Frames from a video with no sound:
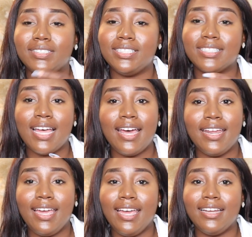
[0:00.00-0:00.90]
it's kind
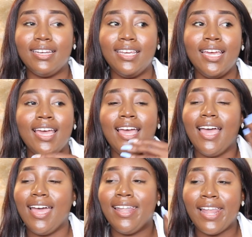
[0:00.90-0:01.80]
of hectic.
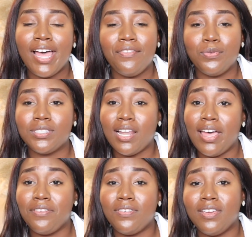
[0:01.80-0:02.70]
And life was life,